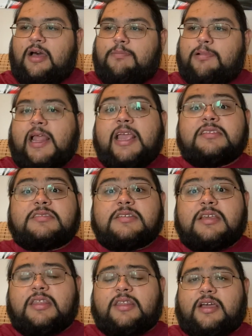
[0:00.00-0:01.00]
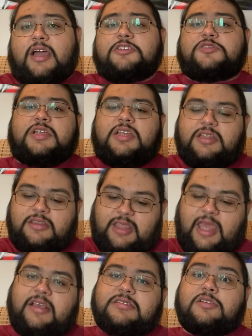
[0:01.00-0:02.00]
place in the country
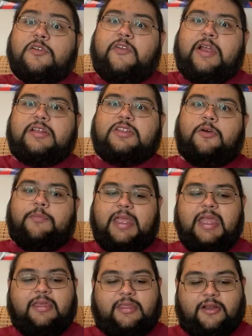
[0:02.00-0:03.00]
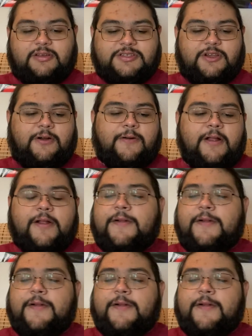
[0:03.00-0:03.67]
thanks to Fairy Tail being there. So